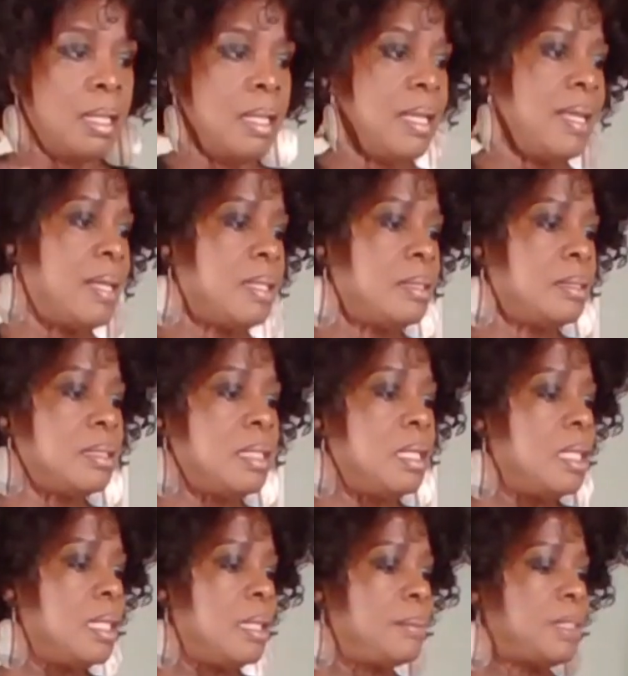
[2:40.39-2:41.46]
And
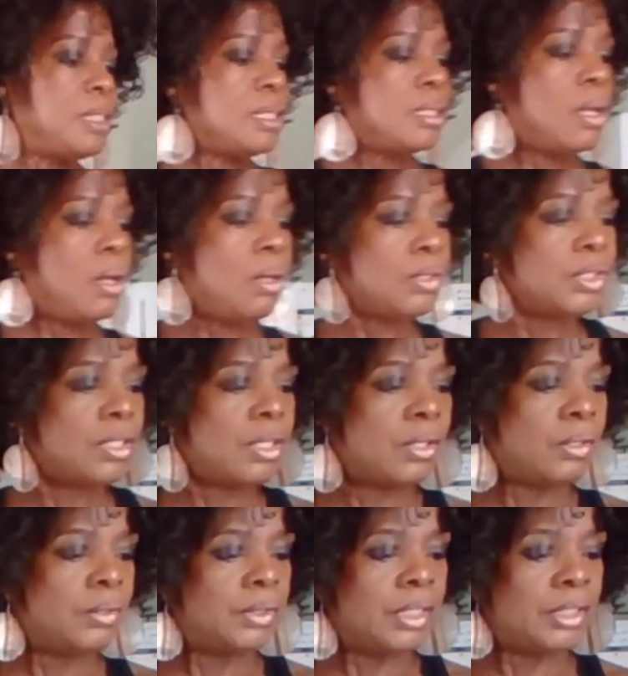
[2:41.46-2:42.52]
let me just
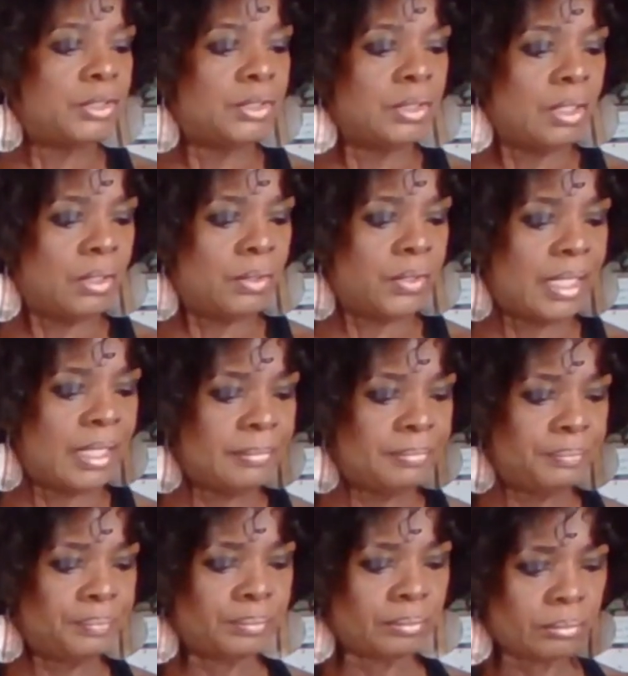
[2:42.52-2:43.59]
also let you know that
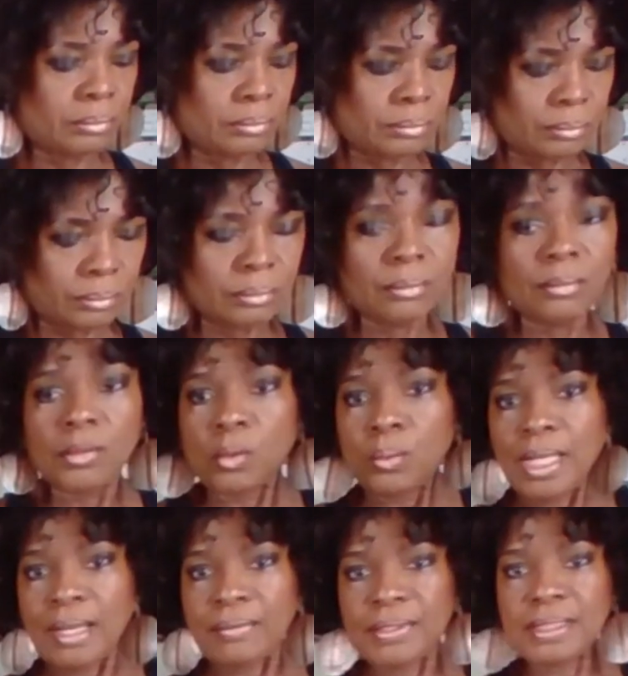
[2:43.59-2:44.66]

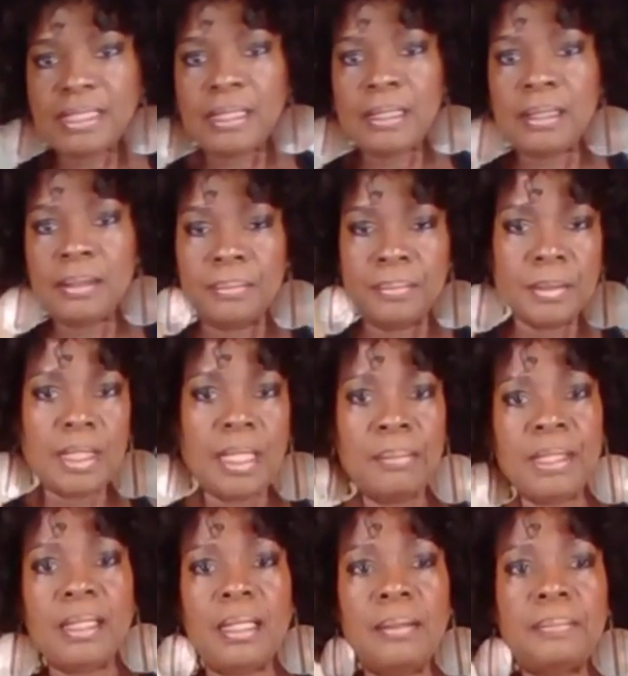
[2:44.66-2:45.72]
we have a tea
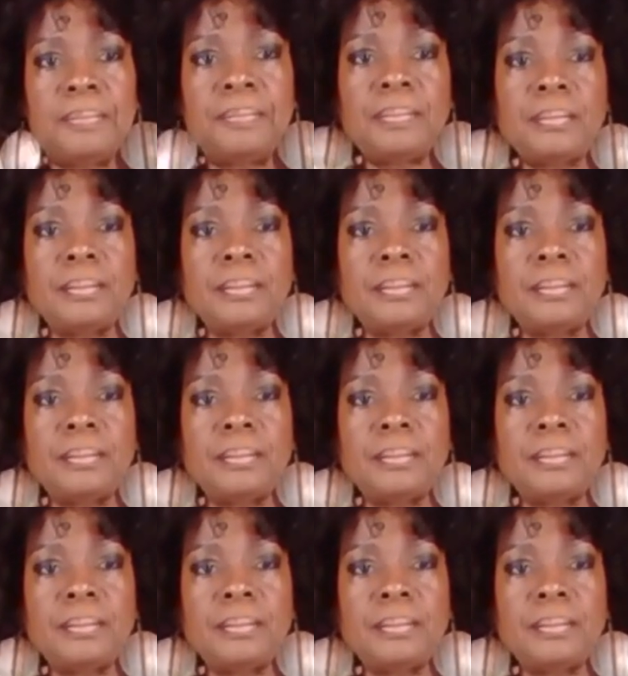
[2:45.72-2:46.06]
coming up.